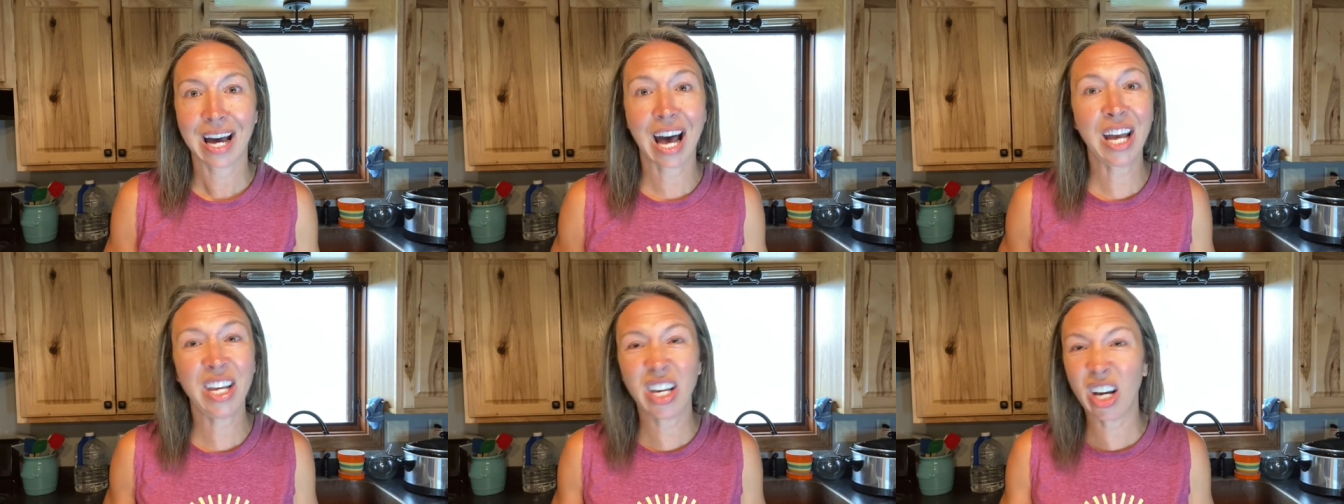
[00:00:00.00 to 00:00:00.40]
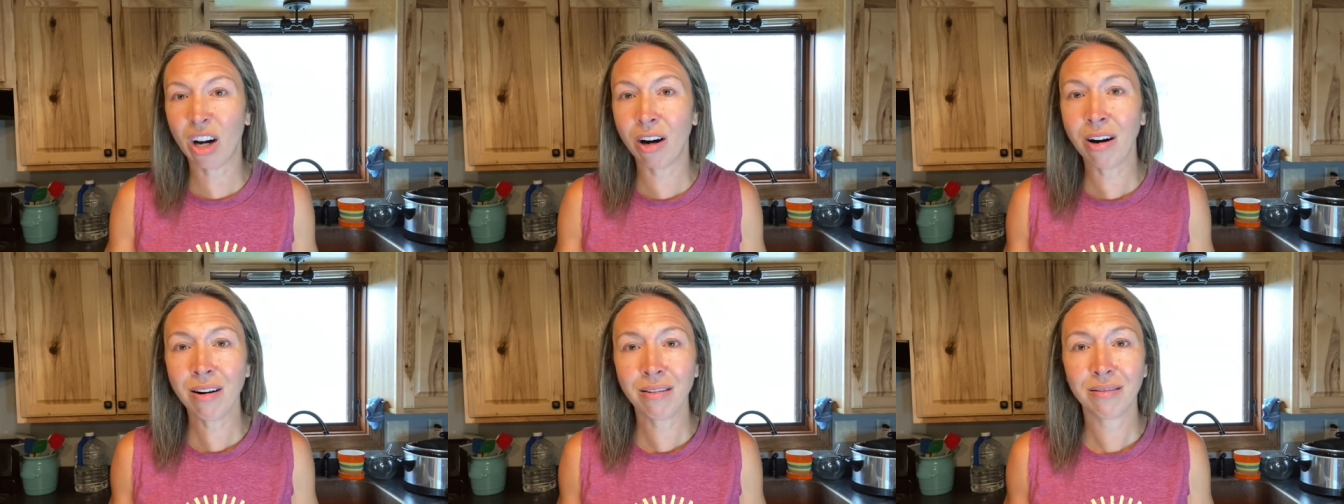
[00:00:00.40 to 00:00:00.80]
A
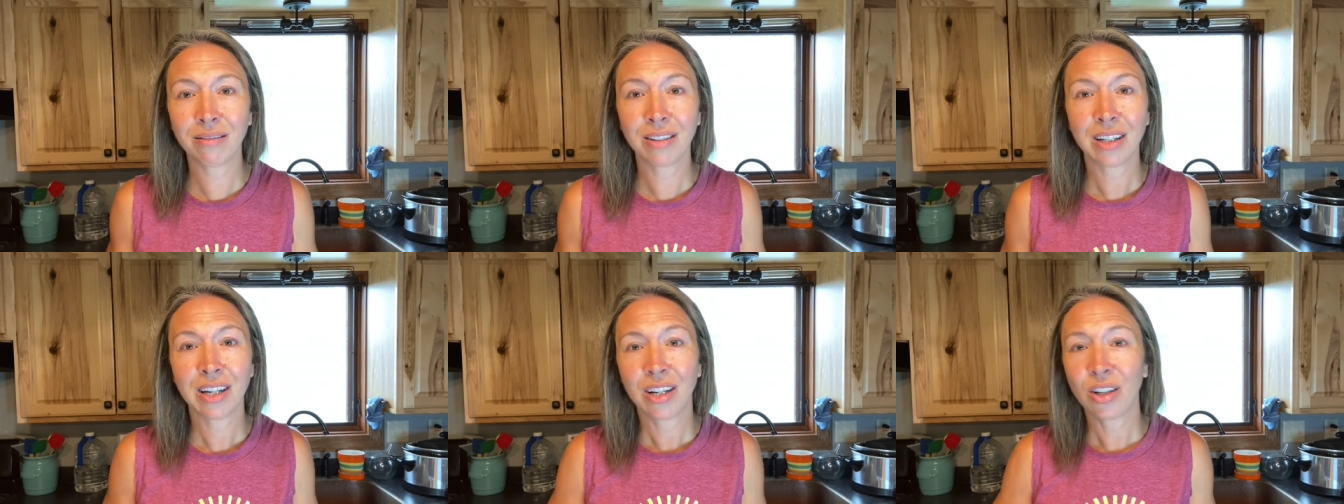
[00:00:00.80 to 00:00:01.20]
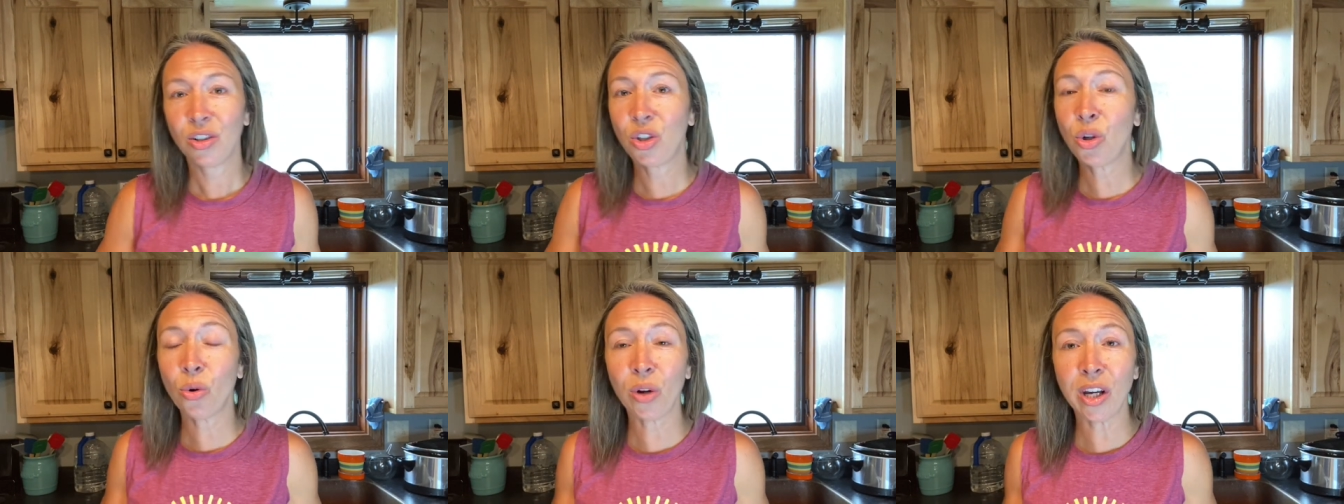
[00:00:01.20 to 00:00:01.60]
year?
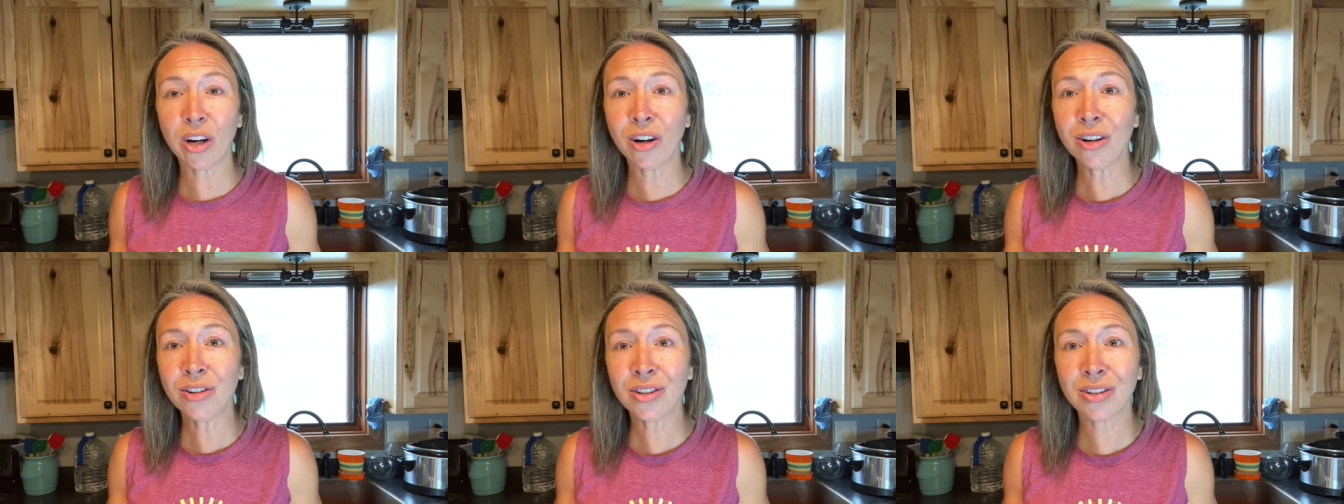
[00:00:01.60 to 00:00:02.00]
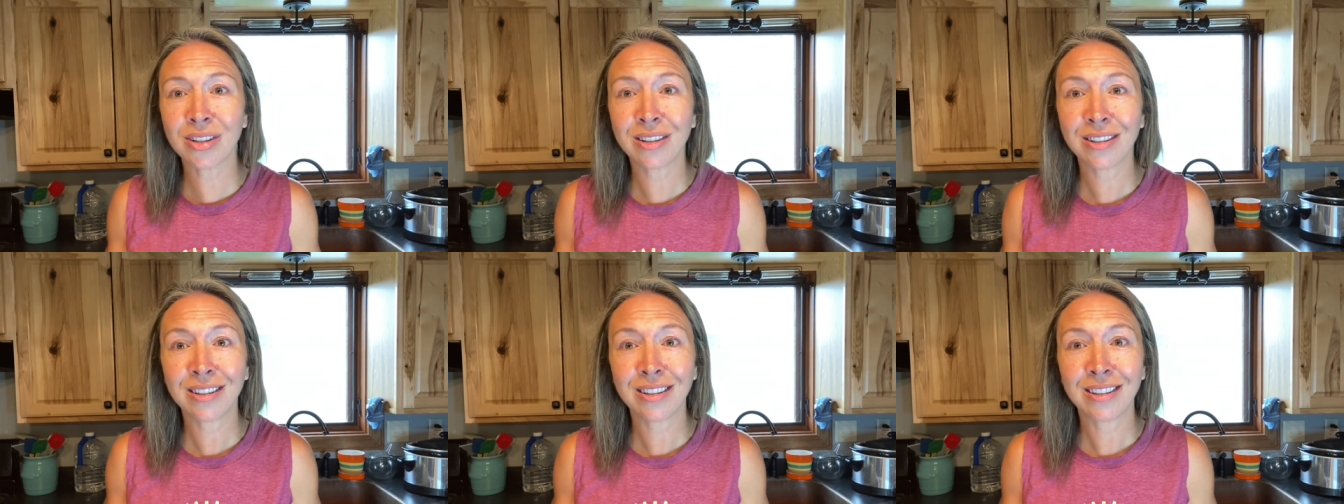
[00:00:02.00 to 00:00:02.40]
Two years?